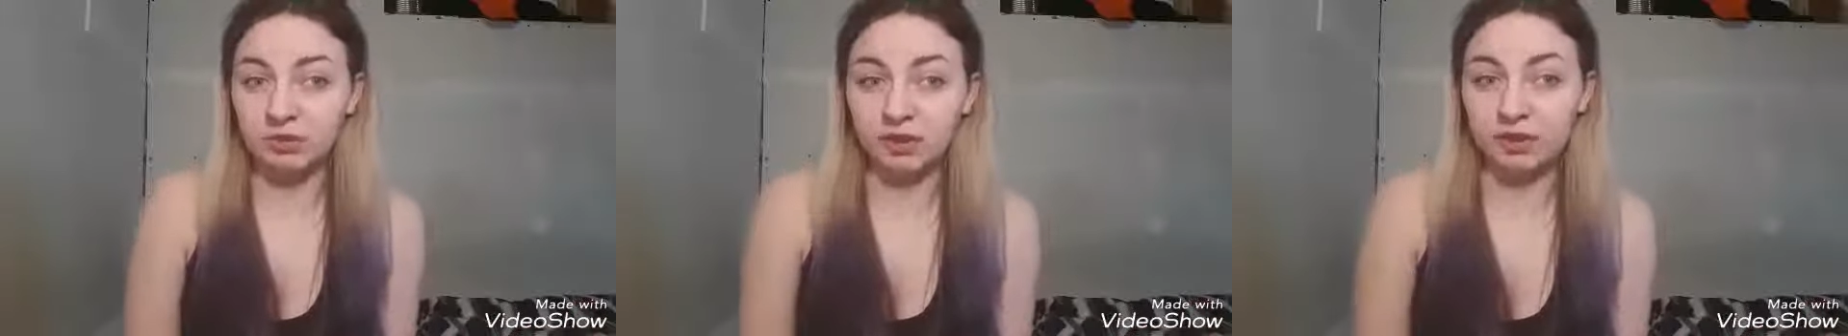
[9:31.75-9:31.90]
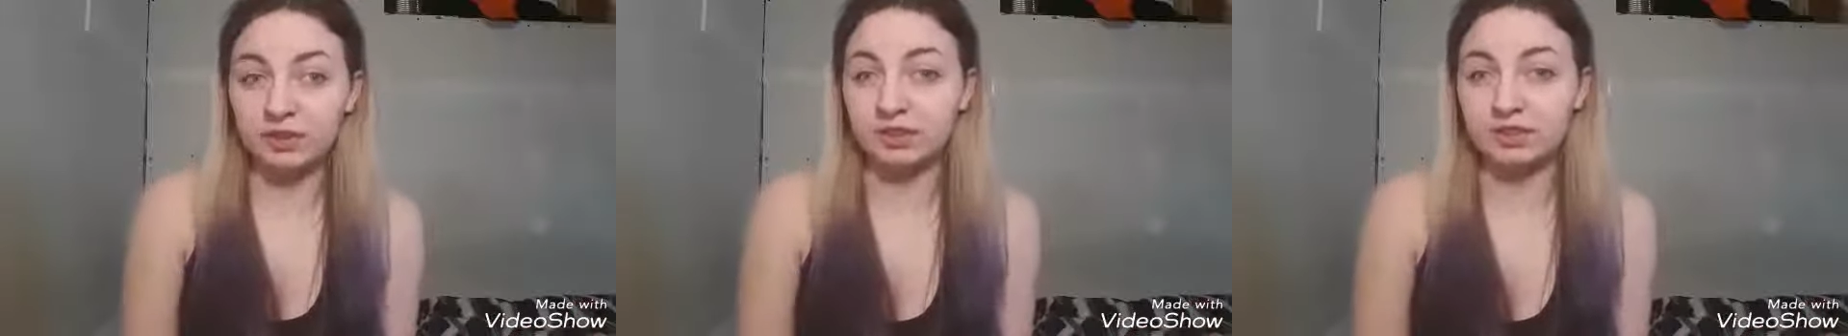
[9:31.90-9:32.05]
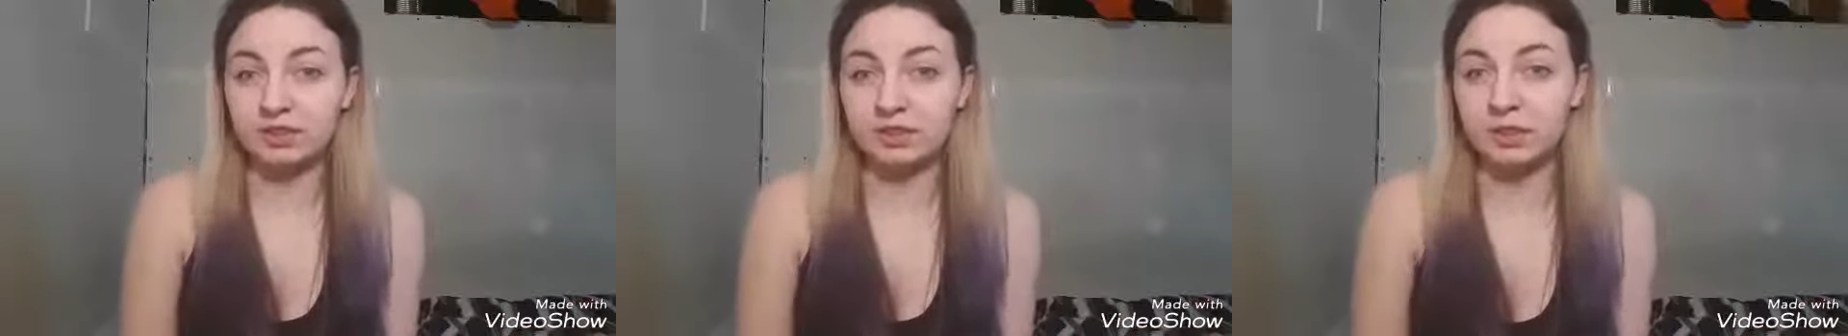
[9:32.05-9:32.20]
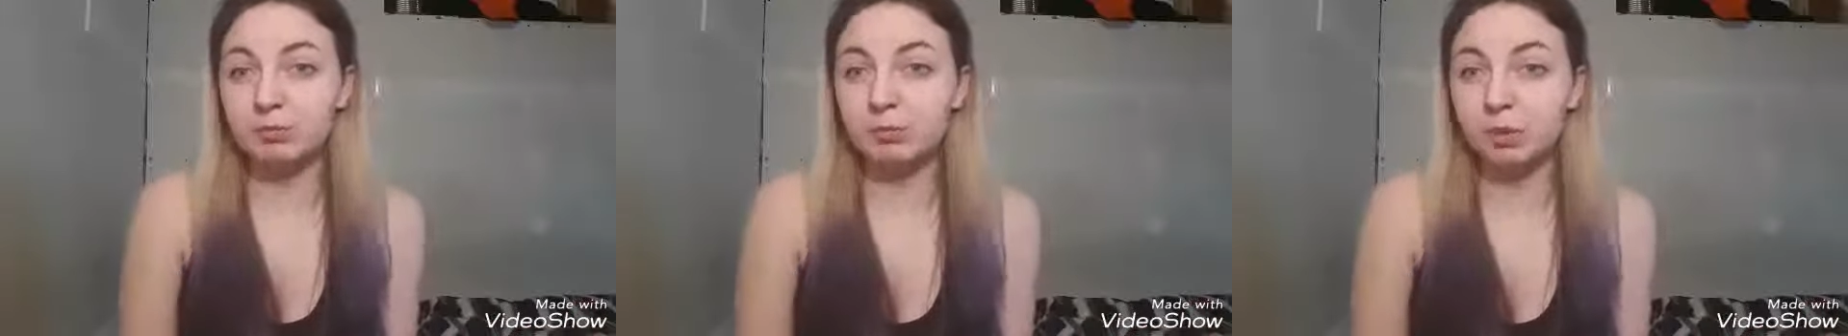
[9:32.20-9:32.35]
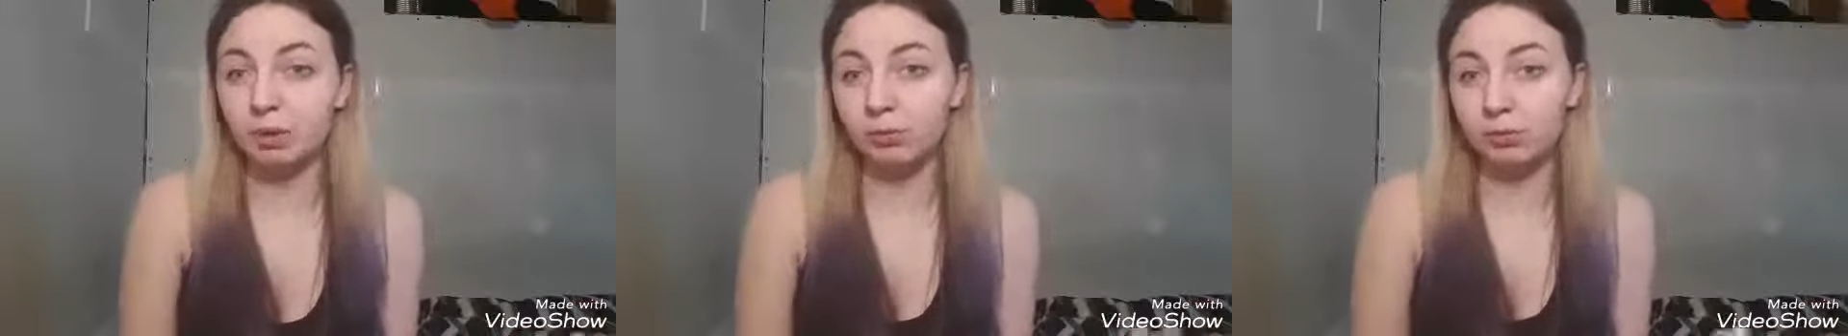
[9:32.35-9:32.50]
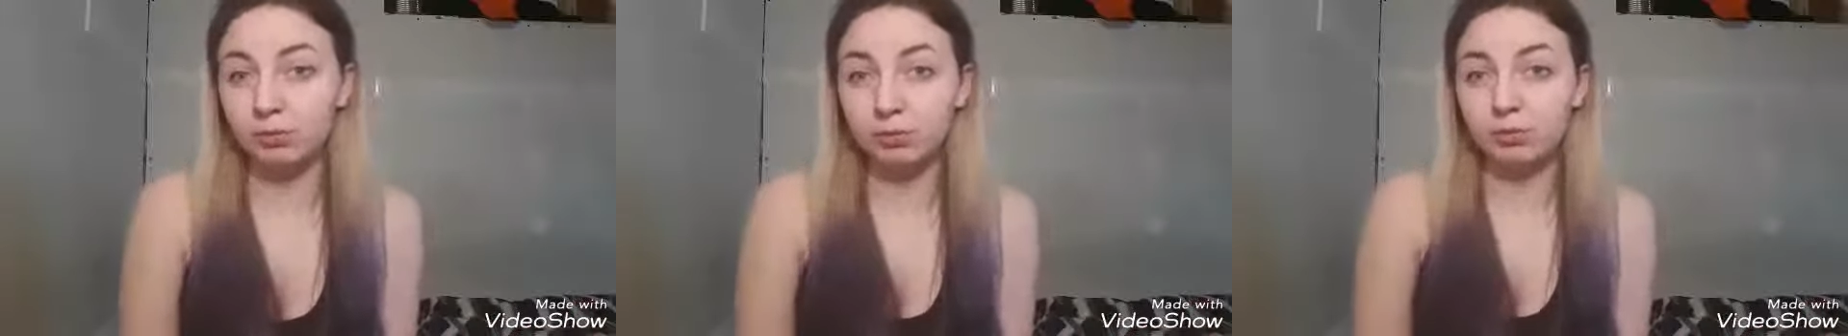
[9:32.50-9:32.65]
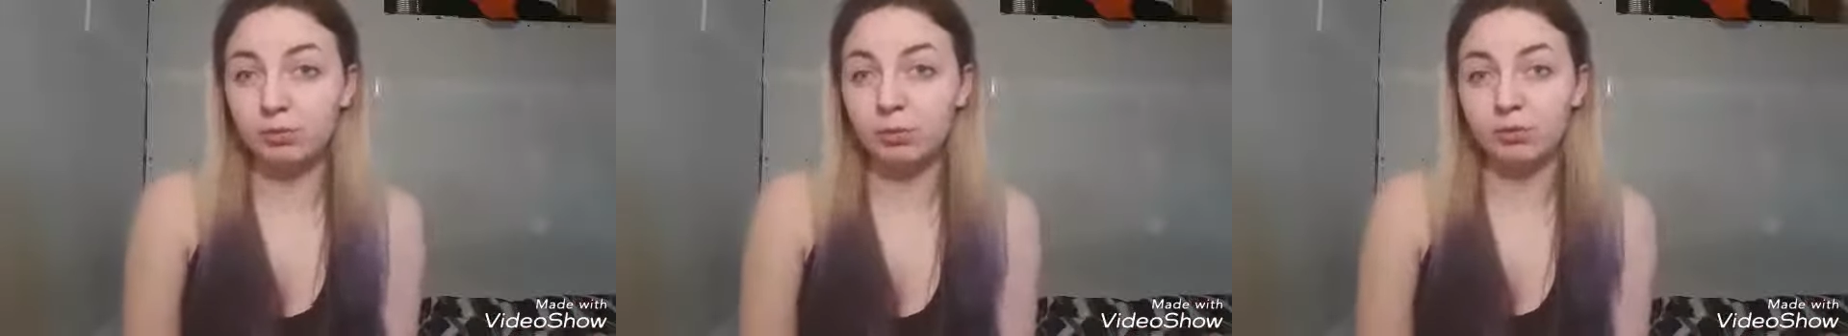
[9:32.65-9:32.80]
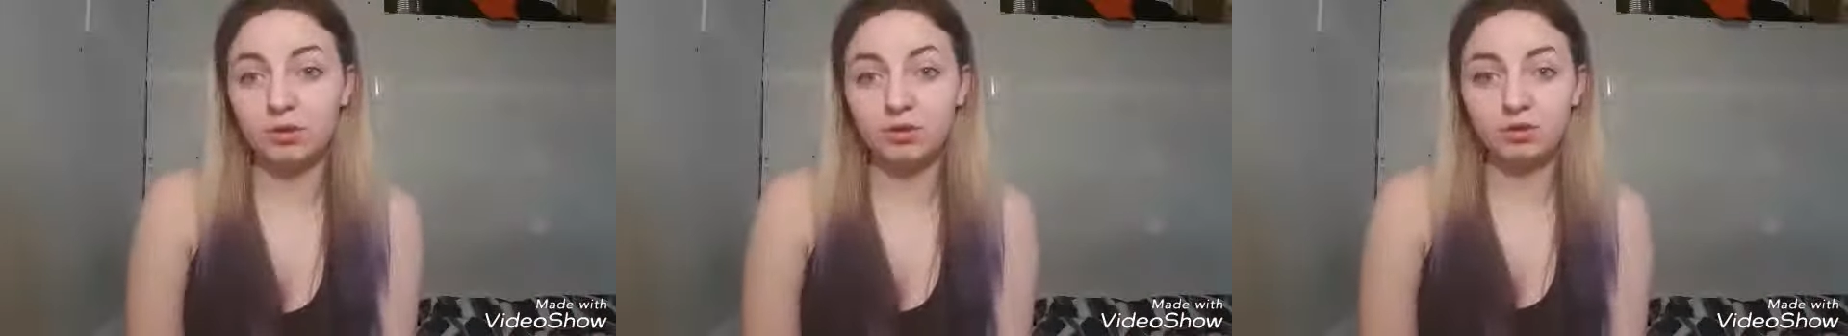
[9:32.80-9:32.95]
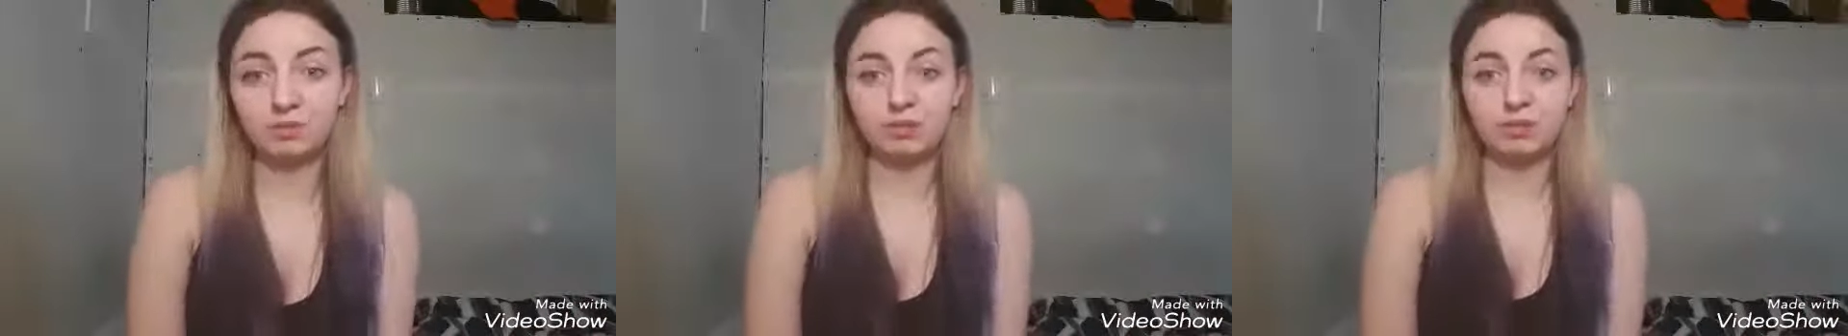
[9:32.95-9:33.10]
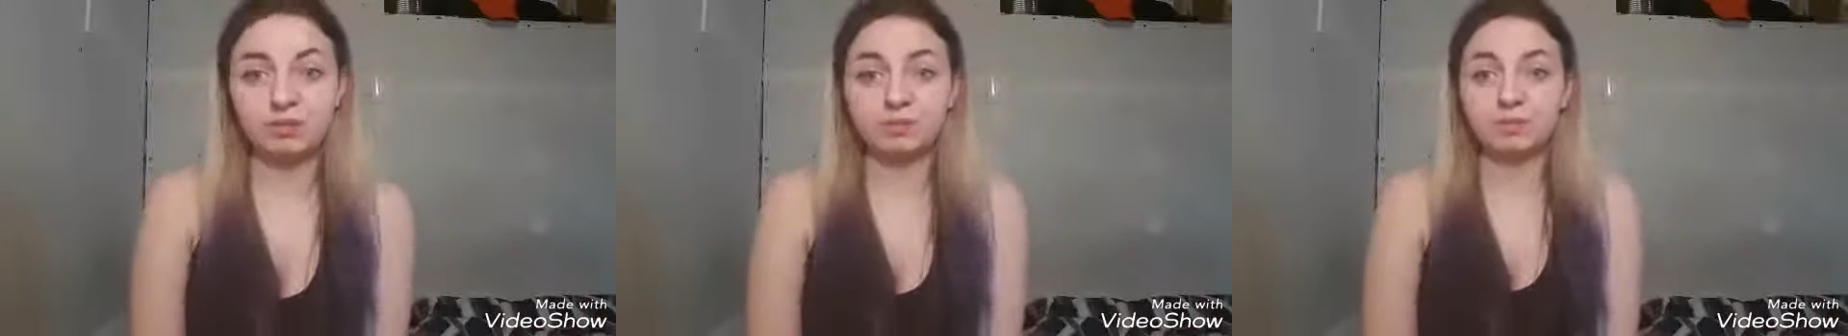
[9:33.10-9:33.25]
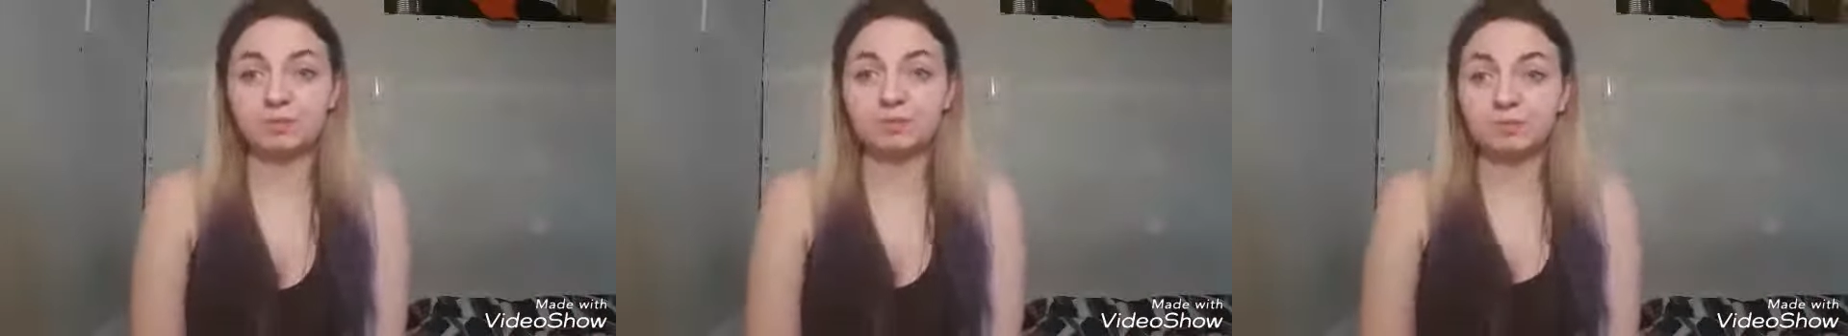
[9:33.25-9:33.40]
things that you probably won't use.